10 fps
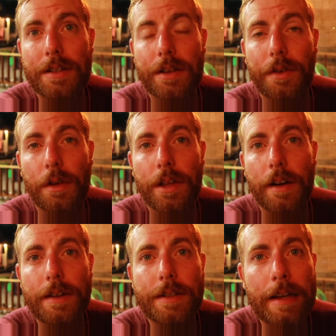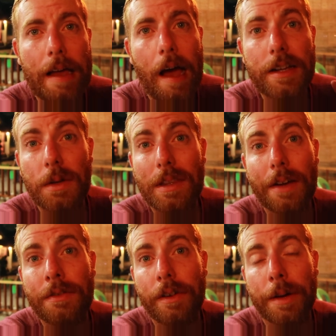so far on the island, so I'd
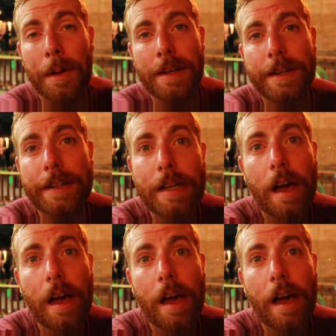definitely recommend it.